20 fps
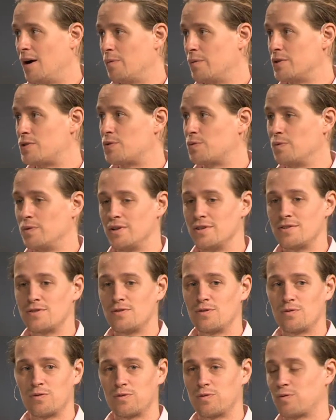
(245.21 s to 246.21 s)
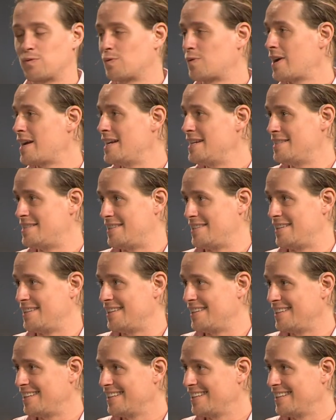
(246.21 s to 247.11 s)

which was crazy.